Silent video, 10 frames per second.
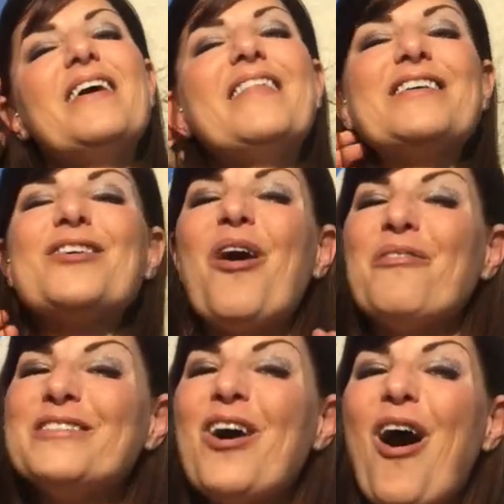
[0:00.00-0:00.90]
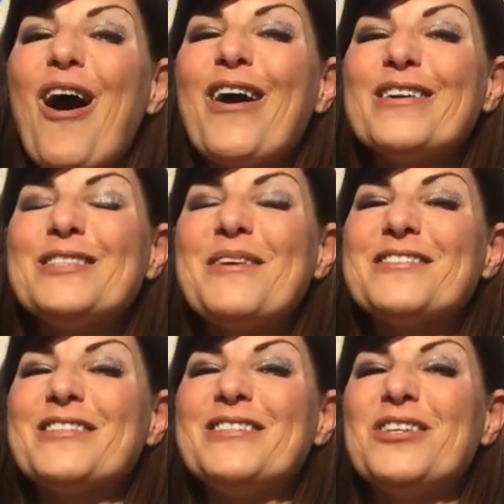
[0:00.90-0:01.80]
that's always hard,
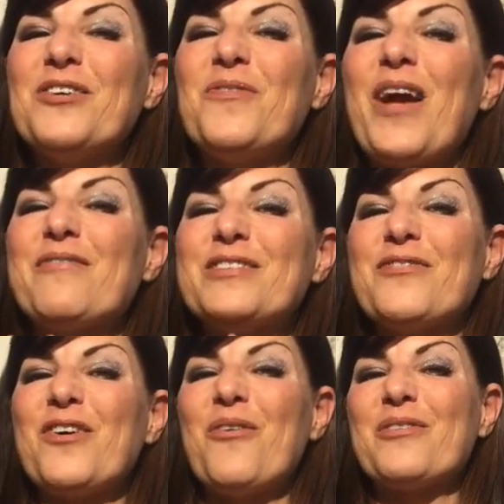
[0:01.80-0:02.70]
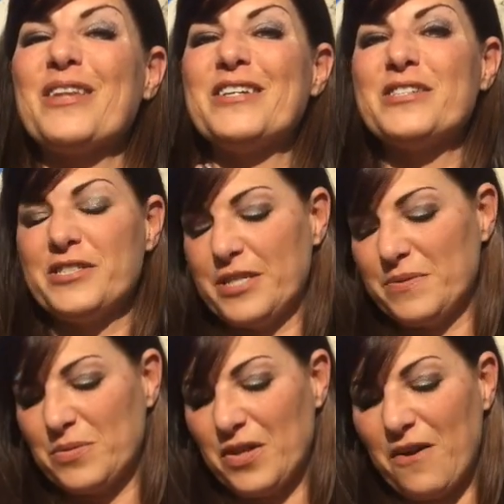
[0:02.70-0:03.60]
especially too if we have difficult
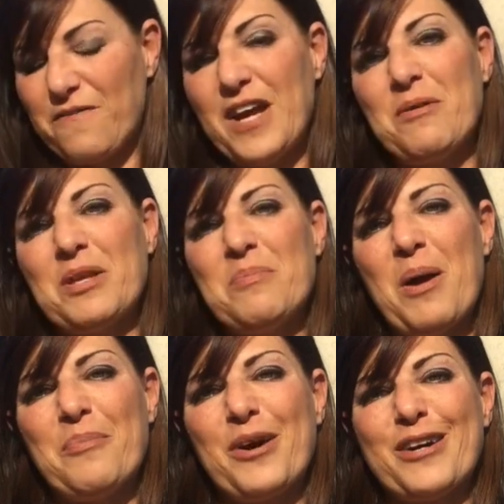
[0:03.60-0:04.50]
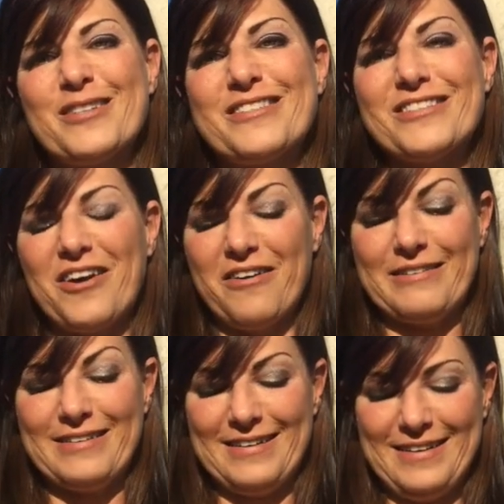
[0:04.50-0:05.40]
relationships with our family members. So,
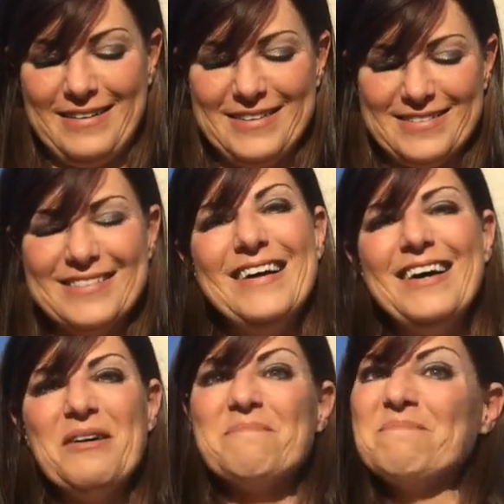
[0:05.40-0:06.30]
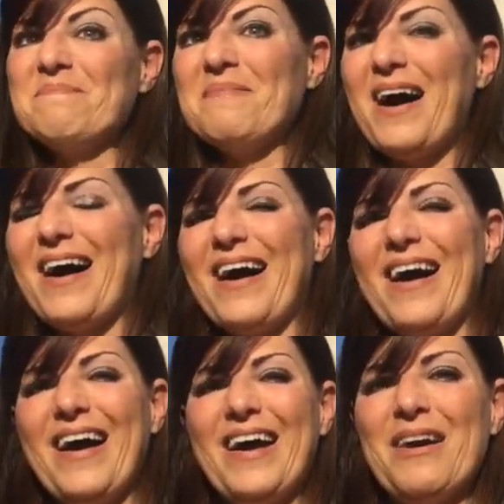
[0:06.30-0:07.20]
oh,
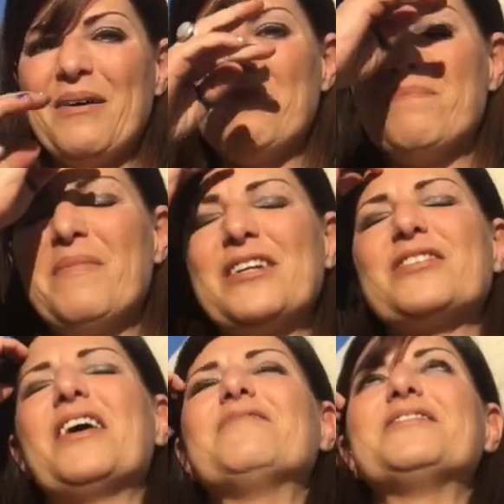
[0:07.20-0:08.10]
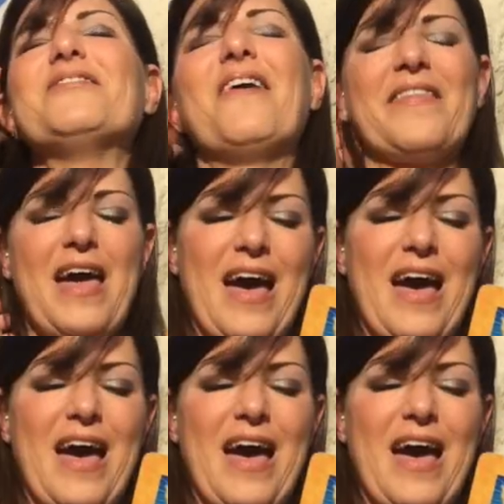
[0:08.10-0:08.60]
my much love to you on